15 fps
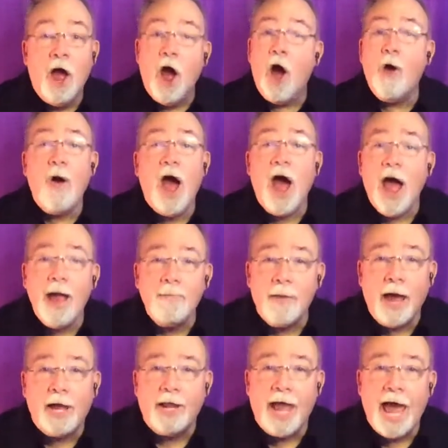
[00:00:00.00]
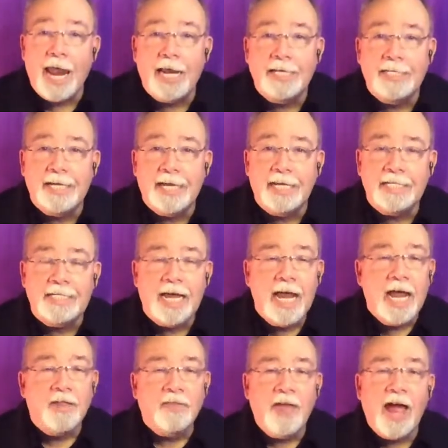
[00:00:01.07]
Oh, hi, Michael Allen Tillis.
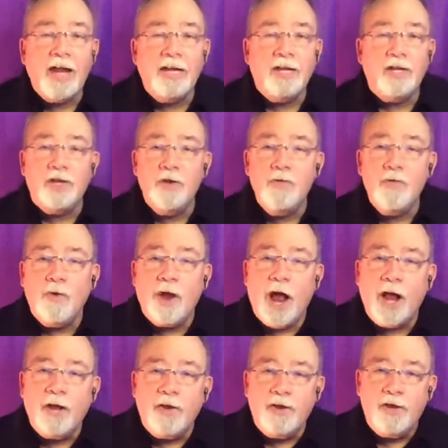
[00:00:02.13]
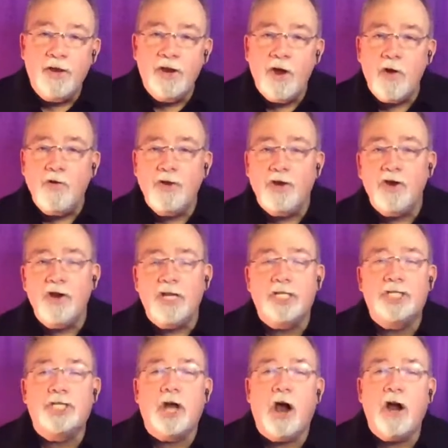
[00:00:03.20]
That you know, you're going to
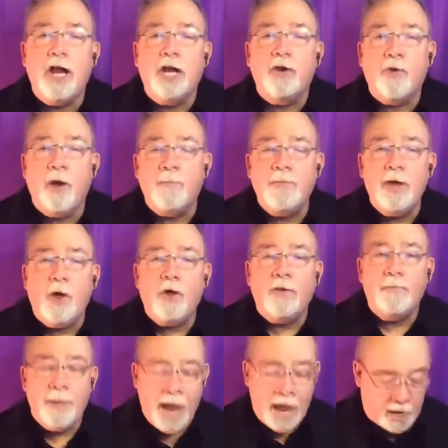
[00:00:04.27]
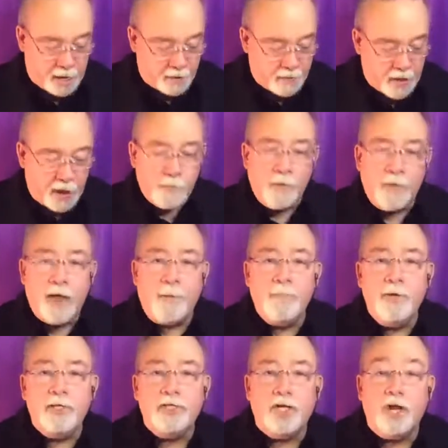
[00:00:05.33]
star in Grumpy Old Men, that
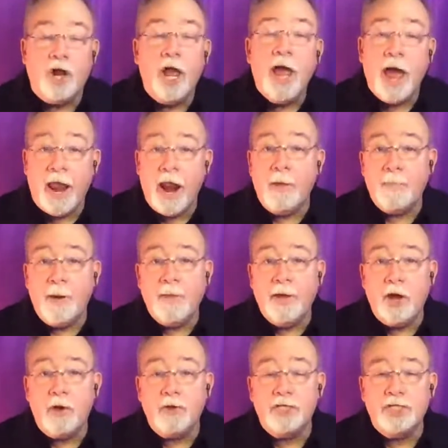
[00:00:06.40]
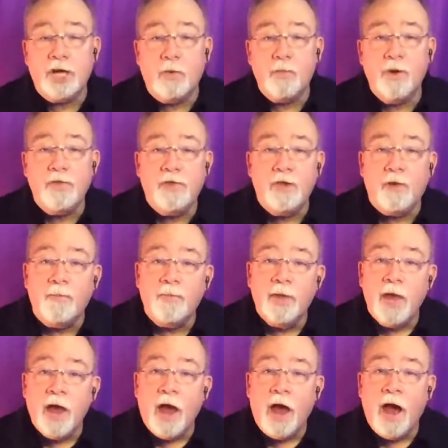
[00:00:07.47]
musical, and I'll probably co-star with you.
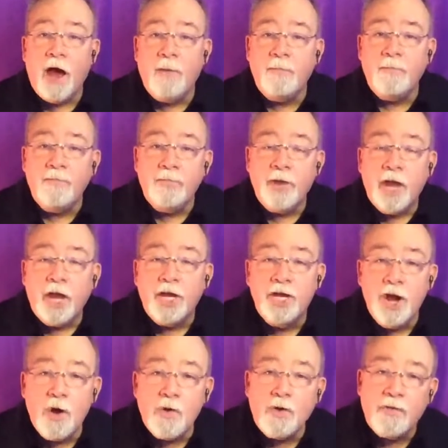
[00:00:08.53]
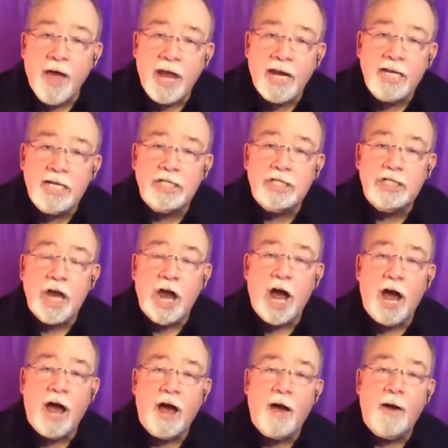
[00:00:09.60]
No, that is
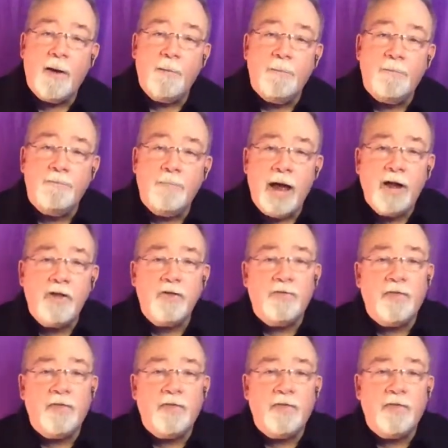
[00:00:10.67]
Michael.